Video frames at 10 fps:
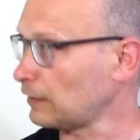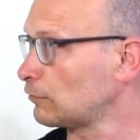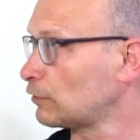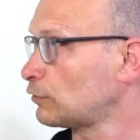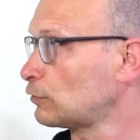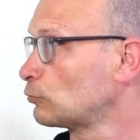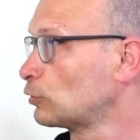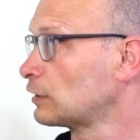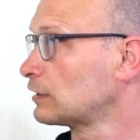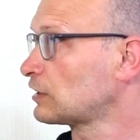of a front
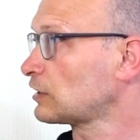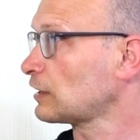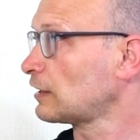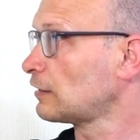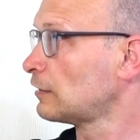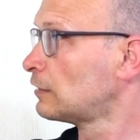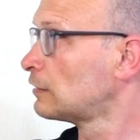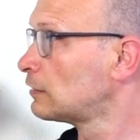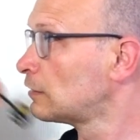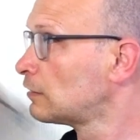weighted style.
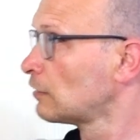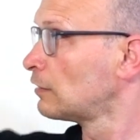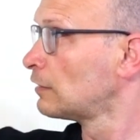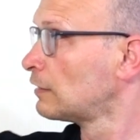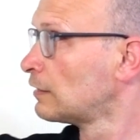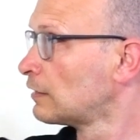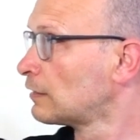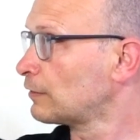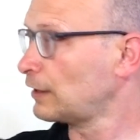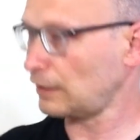
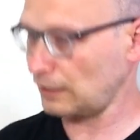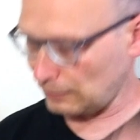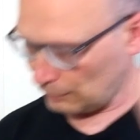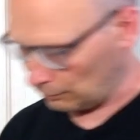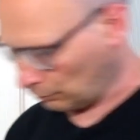Hey, you got a